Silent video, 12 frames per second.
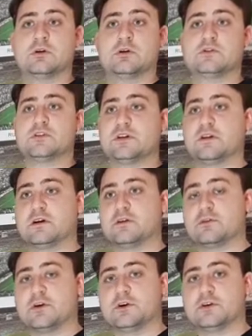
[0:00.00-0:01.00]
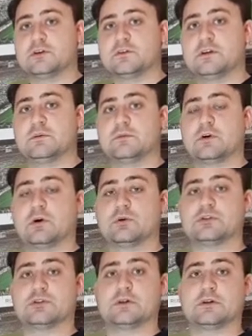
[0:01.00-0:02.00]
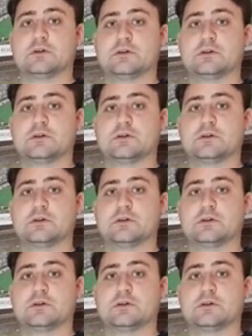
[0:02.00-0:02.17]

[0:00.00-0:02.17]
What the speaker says: setting a very good team culture,